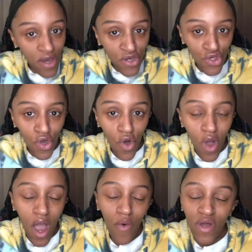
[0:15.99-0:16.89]
So
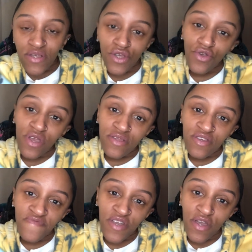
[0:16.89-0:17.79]
I wanted to create
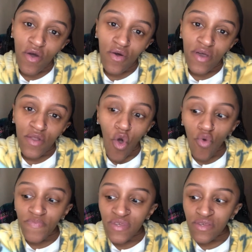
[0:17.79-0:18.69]
this video in
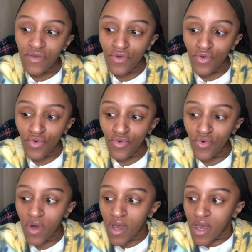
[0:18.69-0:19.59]
hopes to
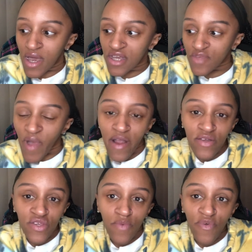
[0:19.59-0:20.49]
inspire
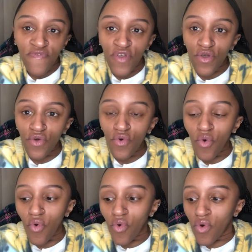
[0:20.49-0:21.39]
some of you,
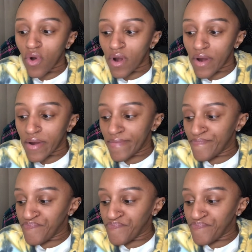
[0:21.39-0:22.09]
or